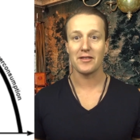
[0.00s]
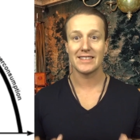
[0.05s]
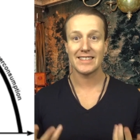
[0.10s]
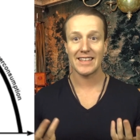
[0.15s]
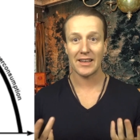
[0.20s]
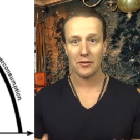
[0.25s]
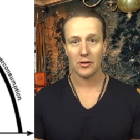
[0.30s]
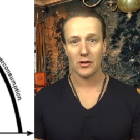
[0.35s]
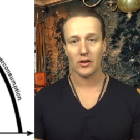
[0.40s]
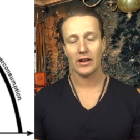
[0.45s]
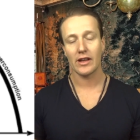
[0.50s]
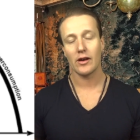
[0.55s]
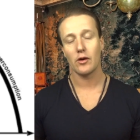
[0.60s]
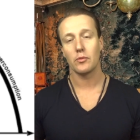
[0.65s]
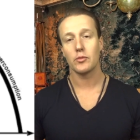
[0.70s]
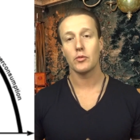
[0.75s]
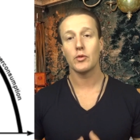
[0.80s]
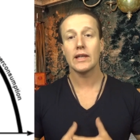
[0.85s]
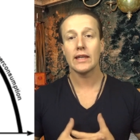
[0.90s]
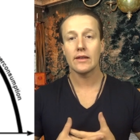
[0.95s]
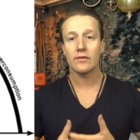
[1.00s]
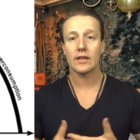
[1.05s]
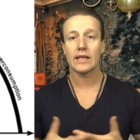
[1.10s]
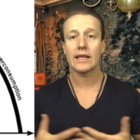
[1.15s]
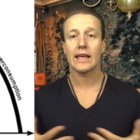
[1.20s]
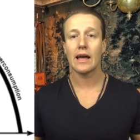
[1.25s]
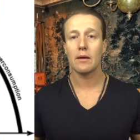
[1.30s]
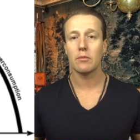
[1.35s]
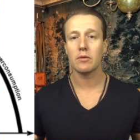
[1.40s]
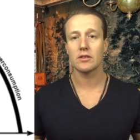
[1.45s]
It's definitely going to help. We live in a
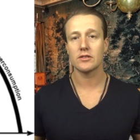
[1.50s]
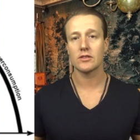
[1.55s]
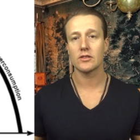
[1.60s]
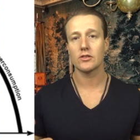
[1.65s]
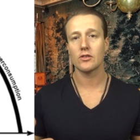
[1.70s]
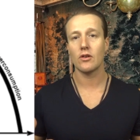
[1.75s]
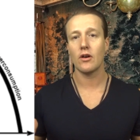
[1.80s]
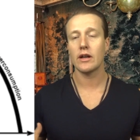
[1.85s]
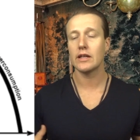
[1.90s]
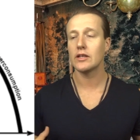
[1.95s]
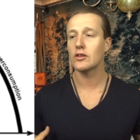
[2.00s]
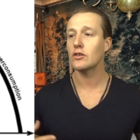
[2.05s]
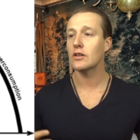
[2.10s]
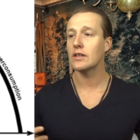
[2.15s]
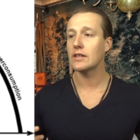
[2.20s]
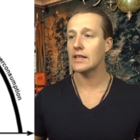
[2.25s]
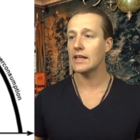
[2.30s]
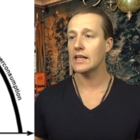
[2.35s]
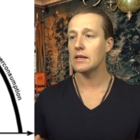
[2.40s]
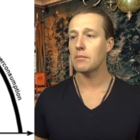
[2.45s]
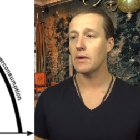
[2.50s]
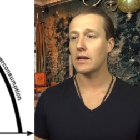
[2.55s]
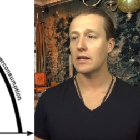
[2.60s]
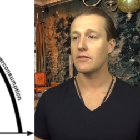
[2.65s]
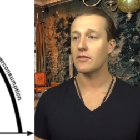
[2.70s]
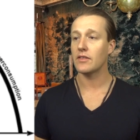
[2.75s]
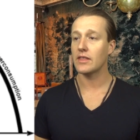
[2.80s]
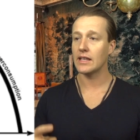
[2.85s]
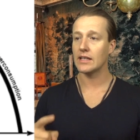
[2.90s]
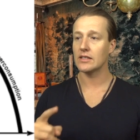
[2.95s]
capitalist society. You're going to need money
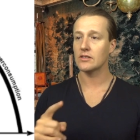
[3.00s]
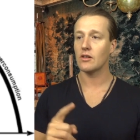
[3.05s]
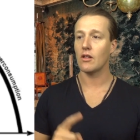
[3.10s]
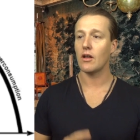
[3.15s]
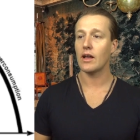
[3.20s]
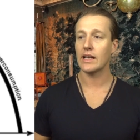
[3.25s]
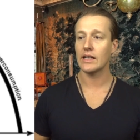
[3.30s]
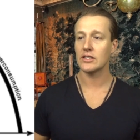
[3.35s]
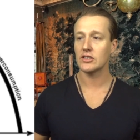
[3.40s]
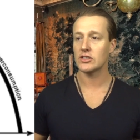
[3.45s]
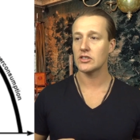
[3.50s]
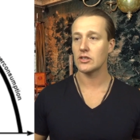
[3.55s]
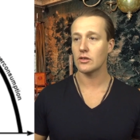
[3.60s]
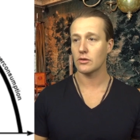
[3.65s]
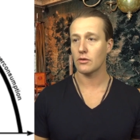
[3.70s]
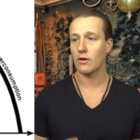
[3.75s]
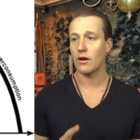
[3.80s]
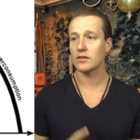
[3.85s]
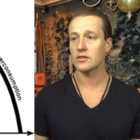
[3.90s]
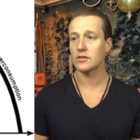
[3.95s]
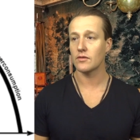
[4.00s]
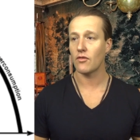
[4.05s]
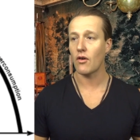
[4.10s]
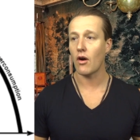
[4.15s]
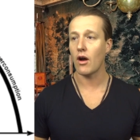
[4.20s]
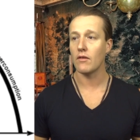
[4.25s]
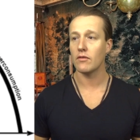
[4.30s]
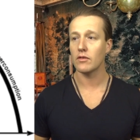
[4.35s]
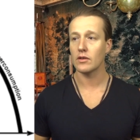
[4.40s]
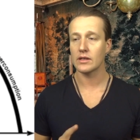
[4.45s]
for things like, as you see on the graph,
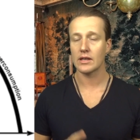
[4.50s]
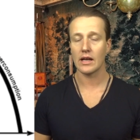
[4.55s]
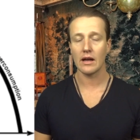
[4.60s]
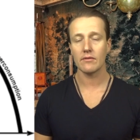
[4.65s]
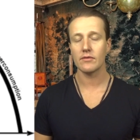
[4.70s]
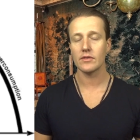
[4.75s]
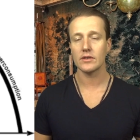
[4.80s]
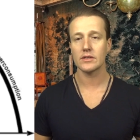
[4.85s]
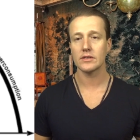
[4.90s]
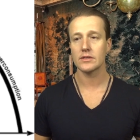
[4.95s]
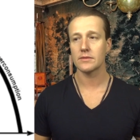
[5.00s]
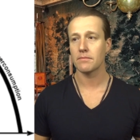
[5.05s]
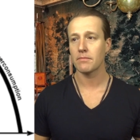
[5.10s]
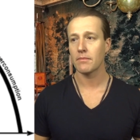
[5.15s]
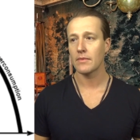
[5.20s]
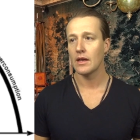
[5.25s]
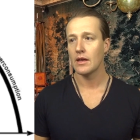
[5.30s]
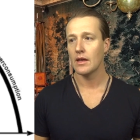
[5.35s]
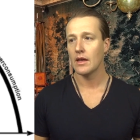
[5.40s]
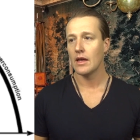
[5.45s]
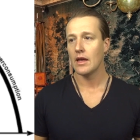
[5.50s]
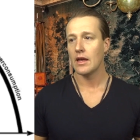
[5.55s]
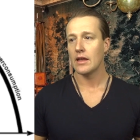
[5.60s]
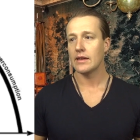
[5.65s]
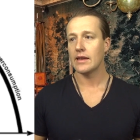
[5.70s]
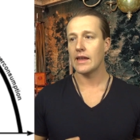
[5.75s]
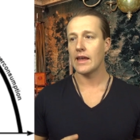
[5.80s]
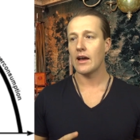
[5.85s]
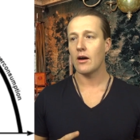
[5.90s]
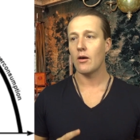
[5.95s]
survival and comforts.
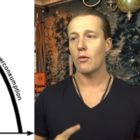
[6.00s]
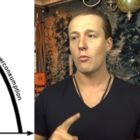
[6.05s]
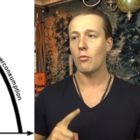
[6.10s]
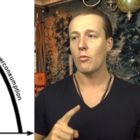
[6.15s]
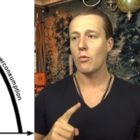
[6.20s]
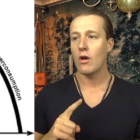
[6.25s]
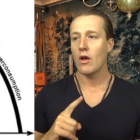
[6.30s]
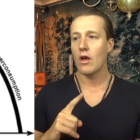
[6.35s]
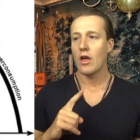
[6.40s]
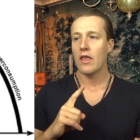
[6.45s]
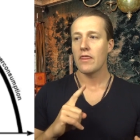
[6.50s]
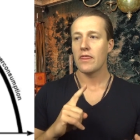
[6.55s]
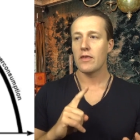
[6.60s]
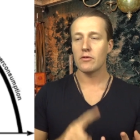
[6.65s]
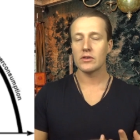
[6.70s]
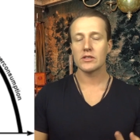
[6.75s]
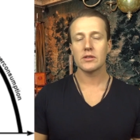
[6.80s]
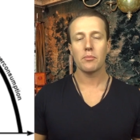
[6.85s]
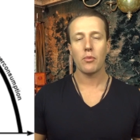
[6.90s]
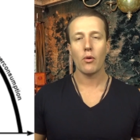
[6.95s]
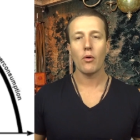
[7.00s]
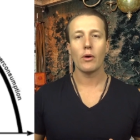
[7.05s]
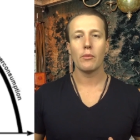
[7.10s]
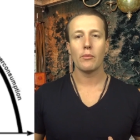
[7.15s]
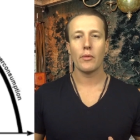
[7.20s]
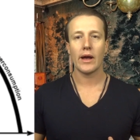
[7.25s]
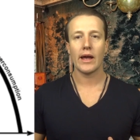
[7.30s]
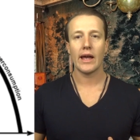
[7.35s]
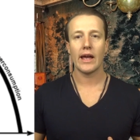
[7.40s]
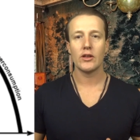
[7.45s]
Now, there is a point
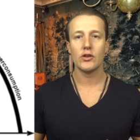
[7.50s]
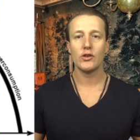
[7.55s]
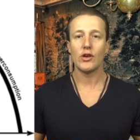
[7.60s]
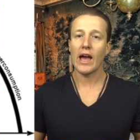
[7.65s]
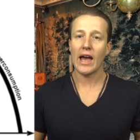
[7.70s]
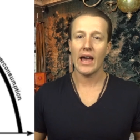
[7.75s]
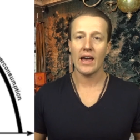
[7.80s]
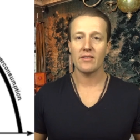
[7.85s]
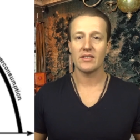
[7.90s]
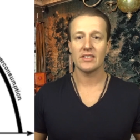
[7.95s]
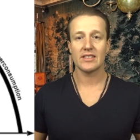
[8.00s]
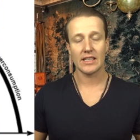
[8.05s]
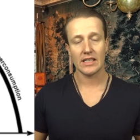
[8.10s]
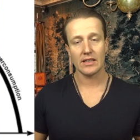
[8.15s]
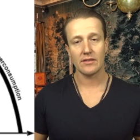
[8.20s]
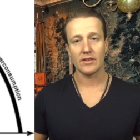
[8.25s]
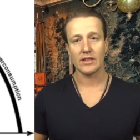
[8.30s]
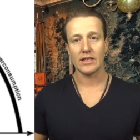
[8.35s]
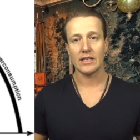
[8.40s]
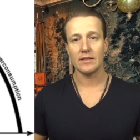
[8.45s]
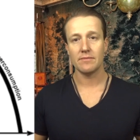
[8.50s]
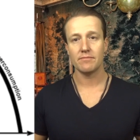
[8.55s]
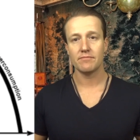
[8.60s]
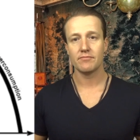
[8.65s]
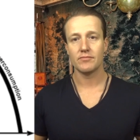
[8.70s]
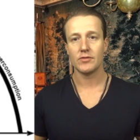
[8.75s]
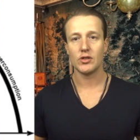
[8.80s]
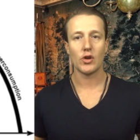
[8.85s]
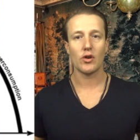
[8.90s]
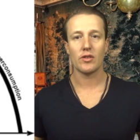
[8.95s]
where you have a TV,
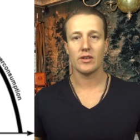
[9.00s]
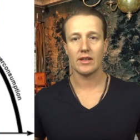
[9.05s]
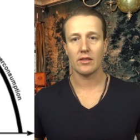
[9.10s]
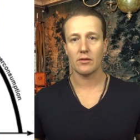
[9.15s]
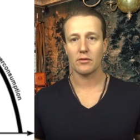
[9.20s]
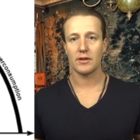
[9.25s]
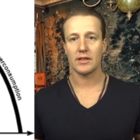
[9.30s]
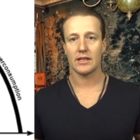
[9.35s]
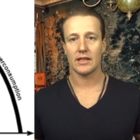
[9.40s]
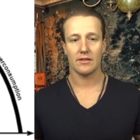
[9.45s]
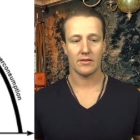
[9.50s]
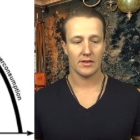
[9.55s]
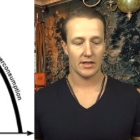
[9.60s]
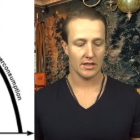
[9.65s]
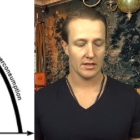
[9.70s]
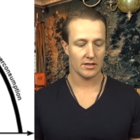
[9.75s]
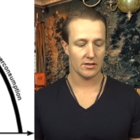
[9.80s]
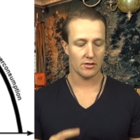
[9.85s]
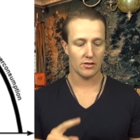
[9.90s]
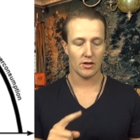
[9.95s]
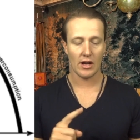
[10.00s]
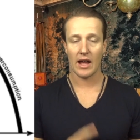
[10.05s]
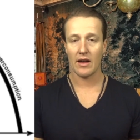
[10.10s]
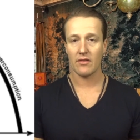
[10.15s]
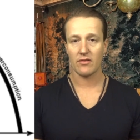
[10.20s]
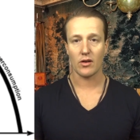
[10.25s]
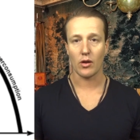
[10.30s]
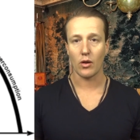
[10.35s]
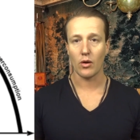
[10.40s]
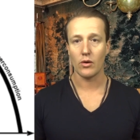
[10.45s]
you don't need three TVs, you
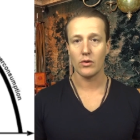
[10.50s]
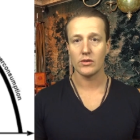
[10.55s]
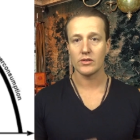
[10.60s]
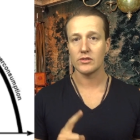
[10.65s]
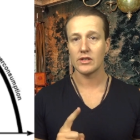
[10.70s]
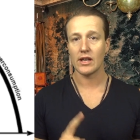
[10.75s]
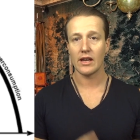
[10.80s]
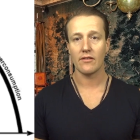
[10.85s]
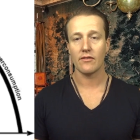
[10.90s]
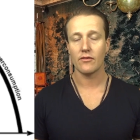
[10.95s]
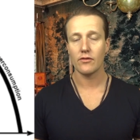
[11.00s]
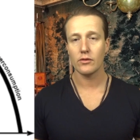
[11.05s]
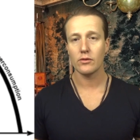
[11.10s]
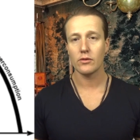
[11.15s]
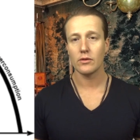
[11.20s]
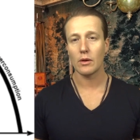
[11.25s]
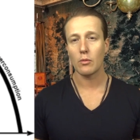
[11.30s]
have clothes and you have food.